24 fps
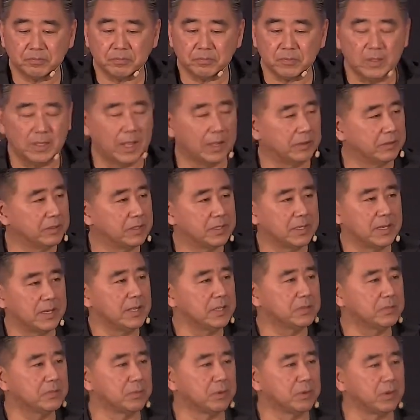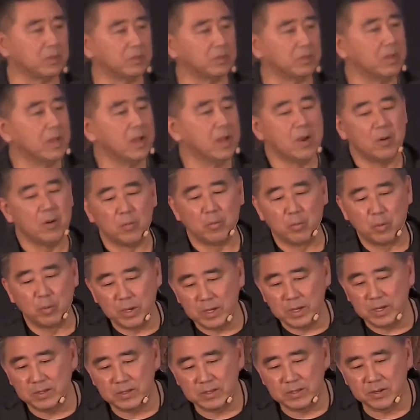Now, in today's world,
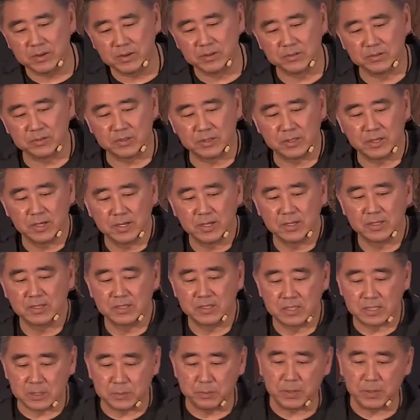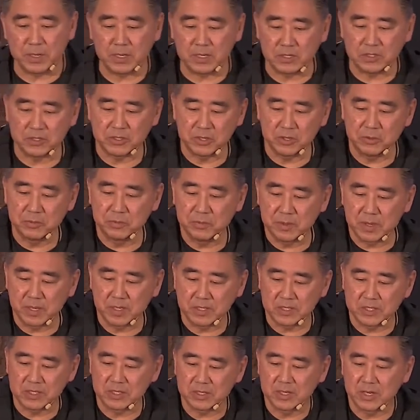we don't speak too
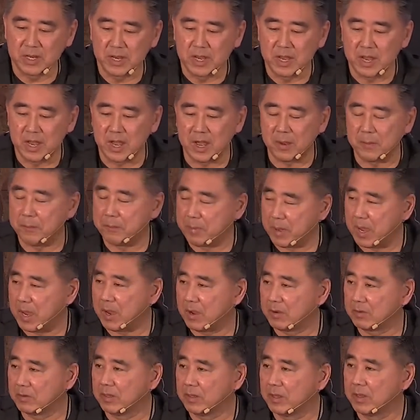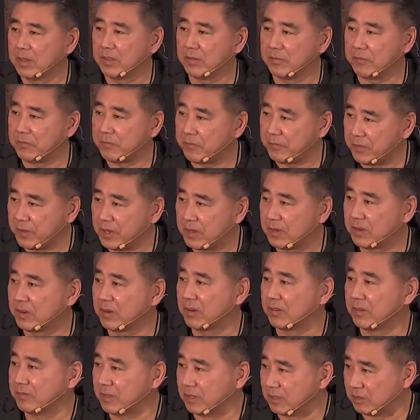much about the fear
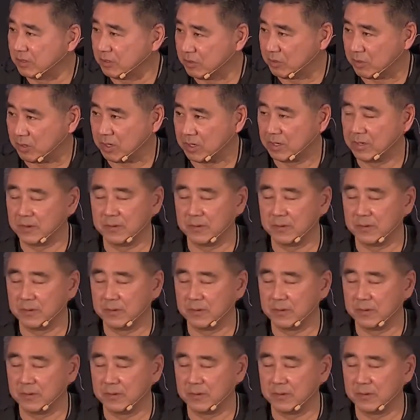of the Lord.